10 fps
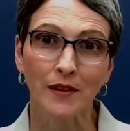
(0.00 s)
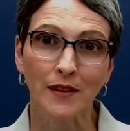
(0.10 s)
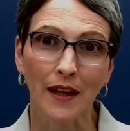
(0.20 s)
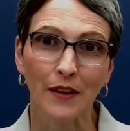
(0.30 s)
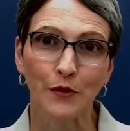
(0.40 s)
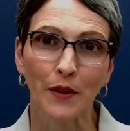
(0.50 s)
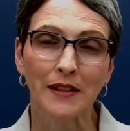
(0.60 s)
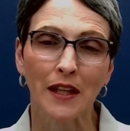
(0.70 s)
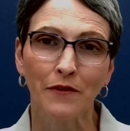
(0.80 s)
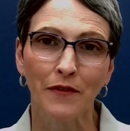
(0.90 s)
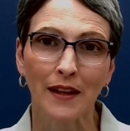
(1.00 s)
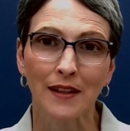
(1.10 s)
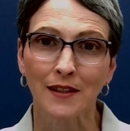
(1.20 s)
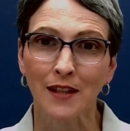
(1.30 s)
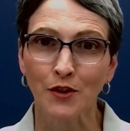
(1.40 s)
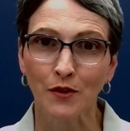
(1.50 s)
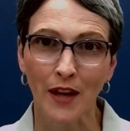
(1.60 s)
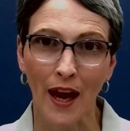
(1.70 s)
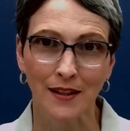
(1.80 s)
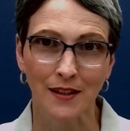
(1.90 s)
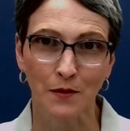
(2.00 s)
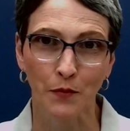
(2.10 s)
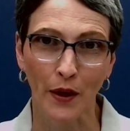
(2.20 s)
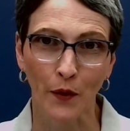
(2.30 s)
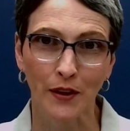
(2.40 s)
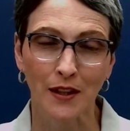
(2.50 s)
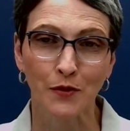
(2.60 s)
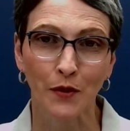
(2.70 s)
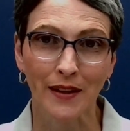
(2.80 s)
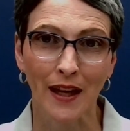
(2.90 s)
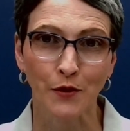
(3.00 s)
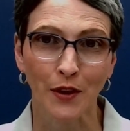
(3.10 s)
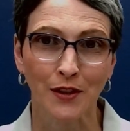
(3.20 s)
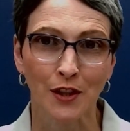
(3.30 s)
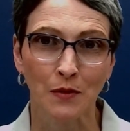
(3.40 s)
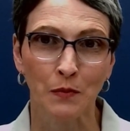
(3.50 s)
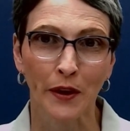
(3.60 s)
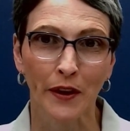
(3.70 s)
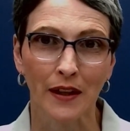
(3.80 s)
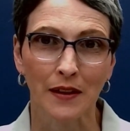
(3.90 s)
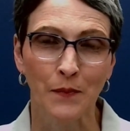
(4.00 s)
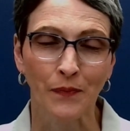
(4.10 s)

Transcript: together to identify the essential tasks and priorities during that transition period.